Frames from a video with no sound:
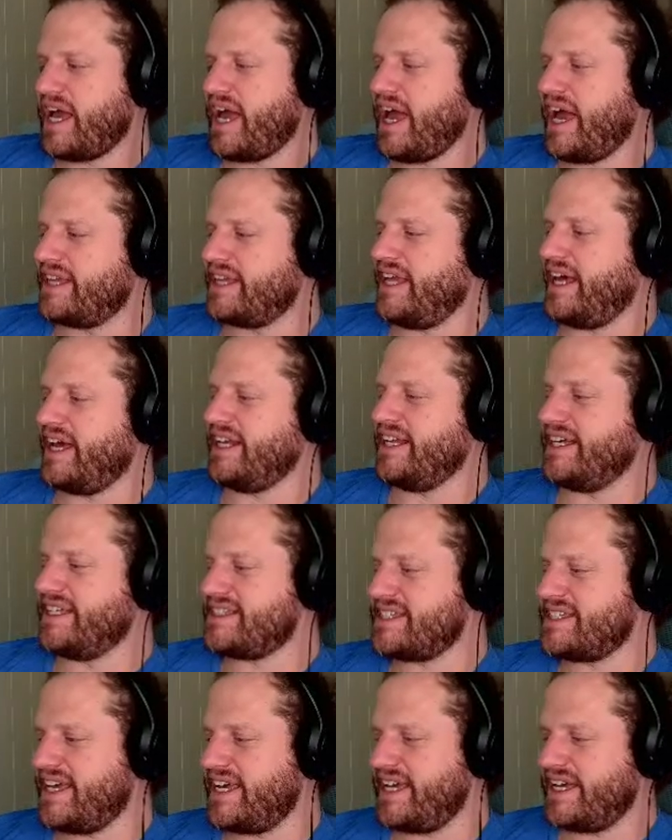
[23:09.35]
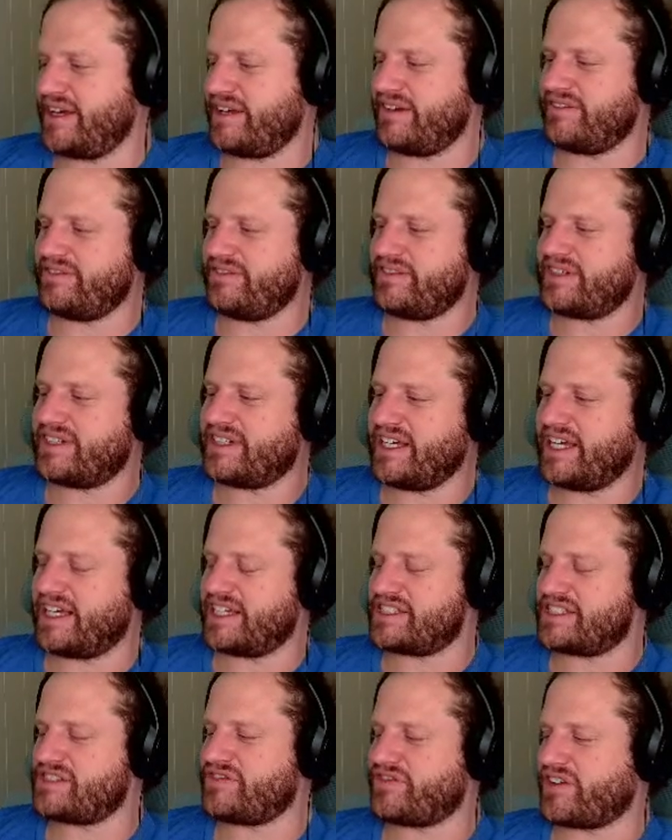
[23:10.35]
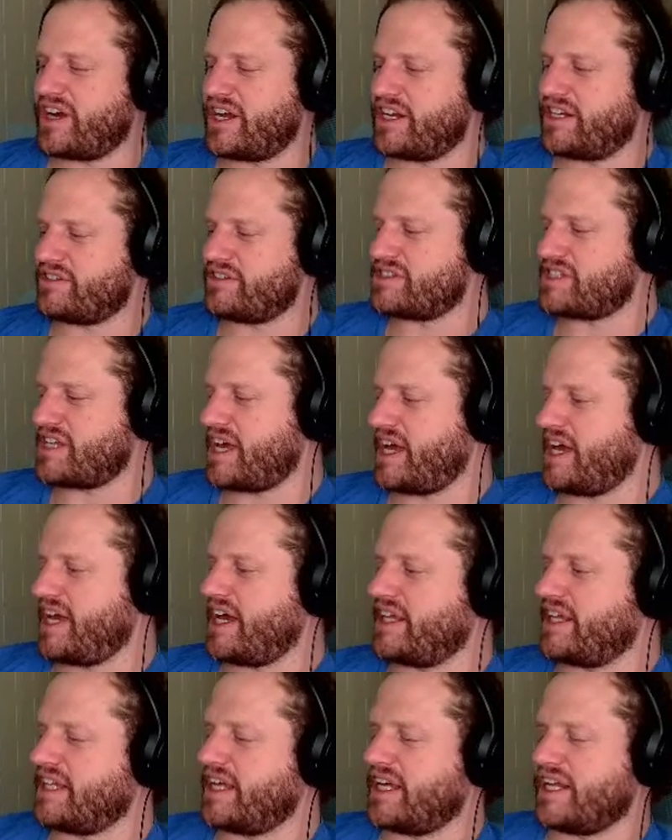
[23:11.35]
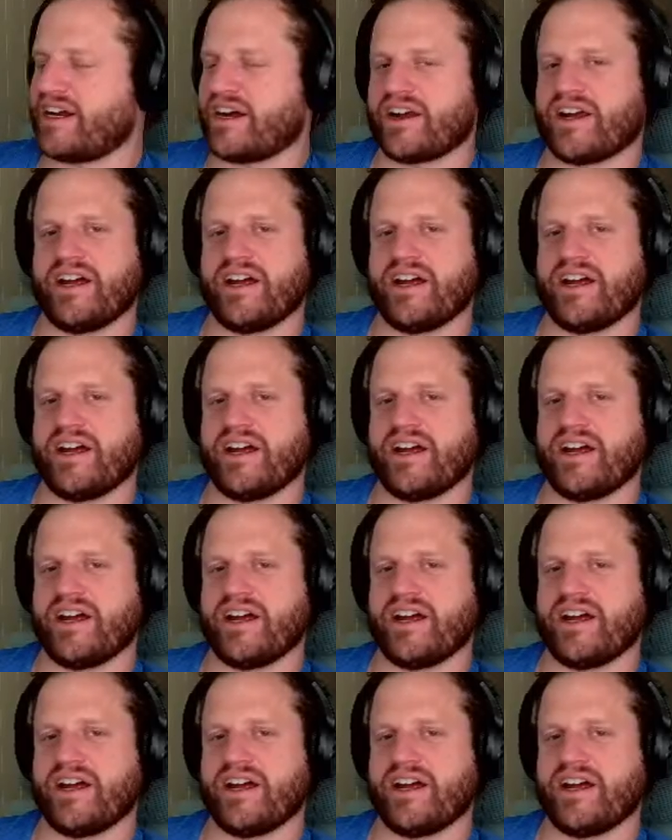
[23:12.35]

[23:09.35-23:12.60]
and then it's him, his friend Jose, and then